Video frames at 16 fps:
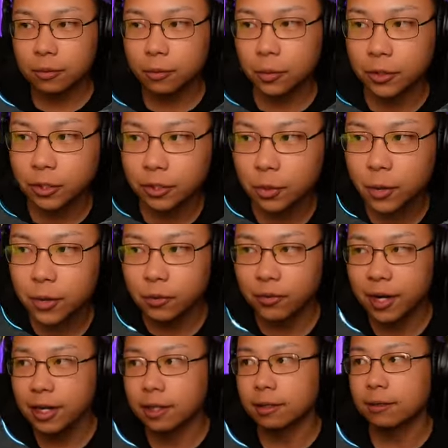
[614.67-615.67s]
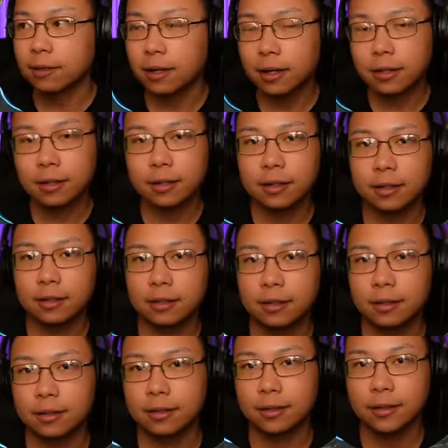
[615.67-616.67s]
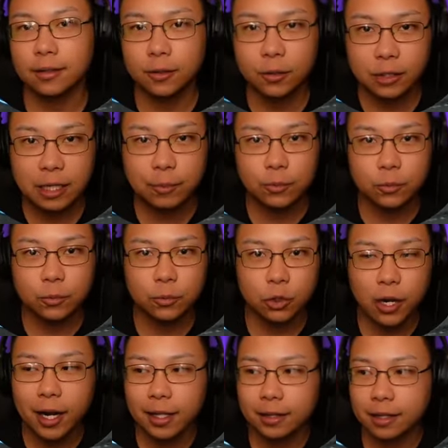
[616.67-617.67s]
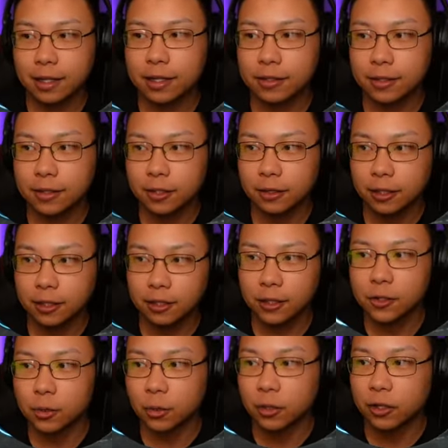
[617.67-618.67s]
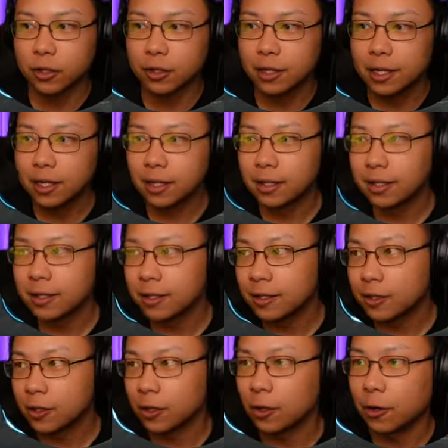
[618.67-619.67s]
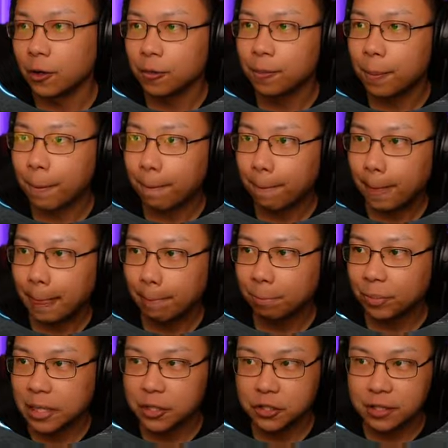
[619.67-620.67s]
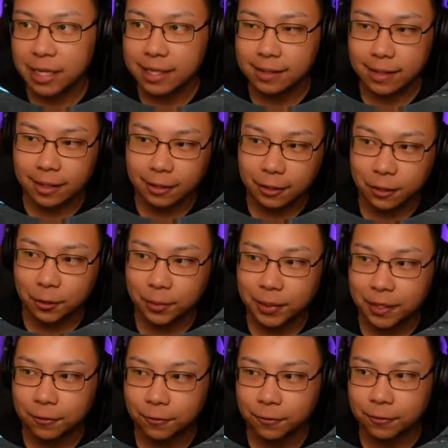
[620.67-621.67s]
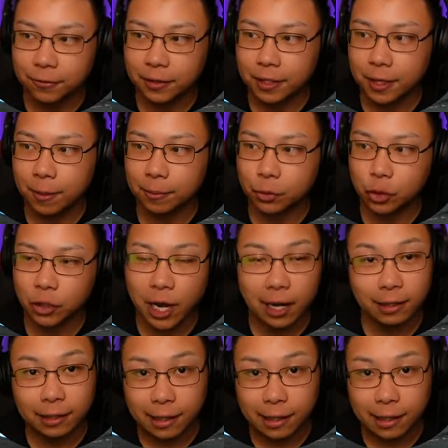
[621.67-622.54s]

when you're doing raid, right? You keep trying things until it does work. So it just takes a little bit of trial and